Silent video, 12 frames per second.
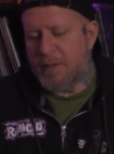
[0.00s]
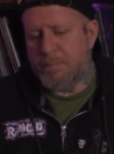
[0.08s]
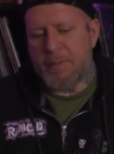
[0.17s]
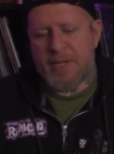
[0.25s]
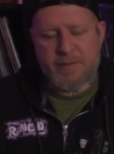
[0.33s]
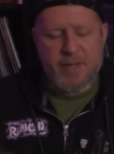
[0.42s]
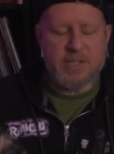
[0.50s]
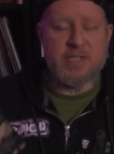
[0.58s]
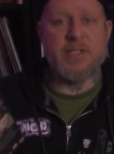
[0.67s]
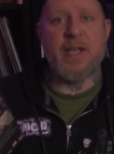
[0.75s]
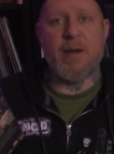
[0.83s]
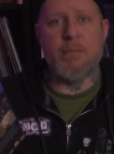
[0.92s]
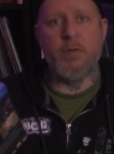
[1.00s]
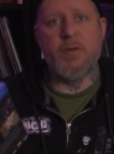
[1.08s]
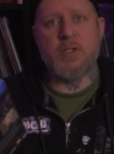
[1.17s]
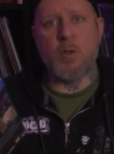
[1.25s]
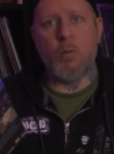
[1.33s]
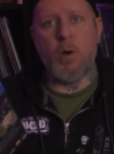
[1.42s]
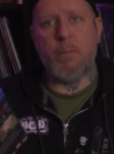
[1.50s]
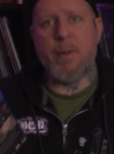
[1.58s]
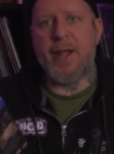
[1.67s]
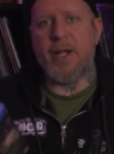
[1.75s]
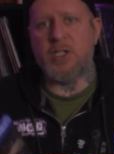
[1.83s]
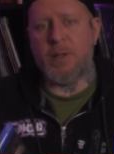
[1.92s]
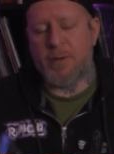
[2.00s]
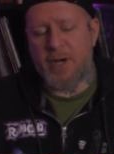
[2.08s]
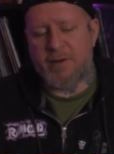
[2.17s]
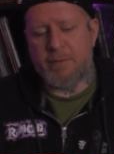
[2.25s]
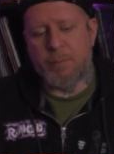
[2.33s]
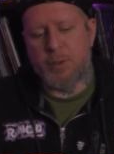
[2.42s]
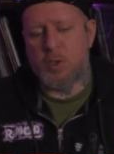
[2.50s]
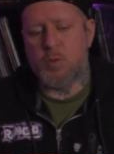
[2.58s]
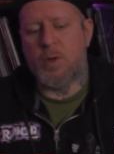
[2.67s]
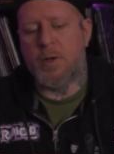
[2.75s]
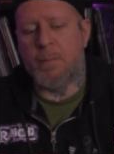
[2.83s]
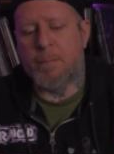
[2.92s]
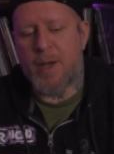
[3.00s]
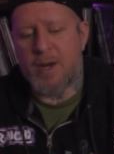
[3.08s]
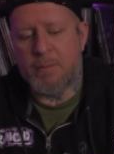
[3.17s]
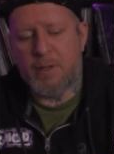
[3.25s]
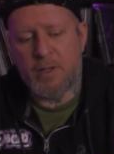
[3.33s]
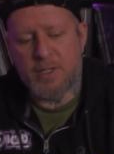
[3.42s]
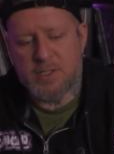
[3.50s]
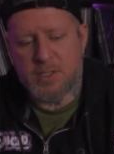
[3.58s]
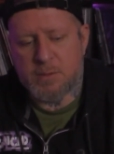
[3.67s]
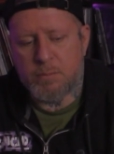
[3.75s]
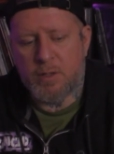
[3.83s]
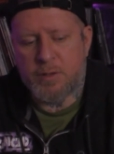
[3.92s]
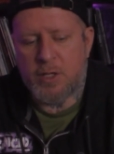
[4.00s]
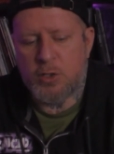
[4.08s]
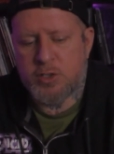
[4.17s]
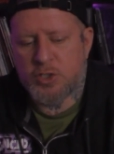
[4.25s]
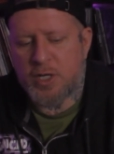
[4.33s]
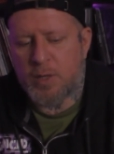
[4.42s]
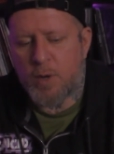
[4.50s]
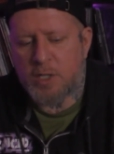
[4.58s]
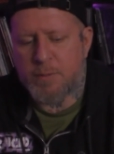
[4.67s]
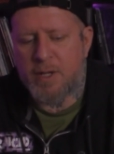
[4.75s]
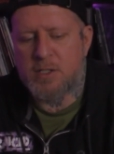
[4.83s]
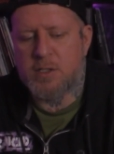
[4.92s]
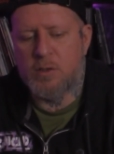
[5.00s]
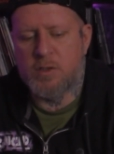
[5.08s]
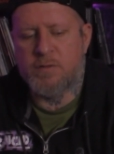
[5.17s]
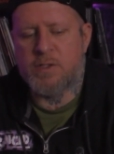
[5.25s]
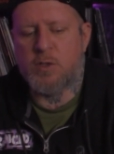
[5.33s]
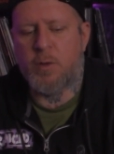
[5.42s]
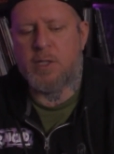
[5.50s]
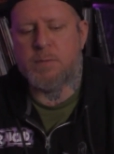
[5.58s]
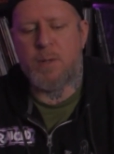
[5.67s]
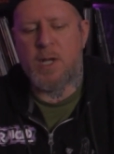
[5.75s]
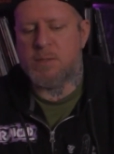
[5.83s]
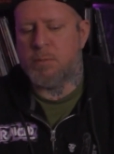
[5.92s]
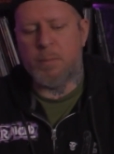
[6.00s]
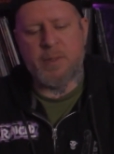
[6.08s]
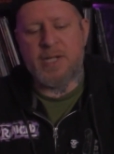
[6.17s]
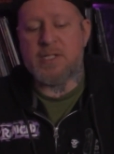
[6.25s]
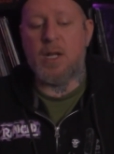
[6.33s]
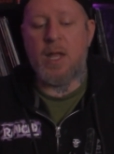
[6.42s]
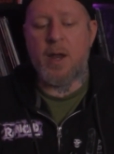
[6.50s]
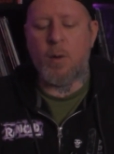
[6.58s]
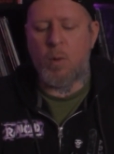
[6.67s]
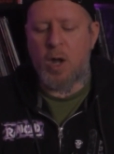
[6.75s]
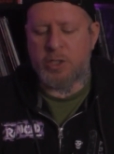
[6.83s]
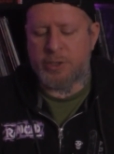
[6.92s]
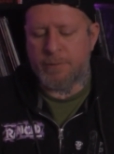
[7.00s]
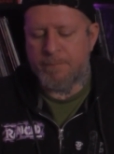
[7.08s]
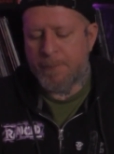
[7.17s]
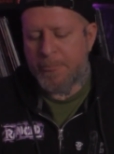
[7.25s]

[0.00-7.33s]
Being that it's 10 movies in one package, I'm going to have to put this one on the bottom of the list this month. I usually try to watch my exclusives as quick as possible, but that's a lot of watching.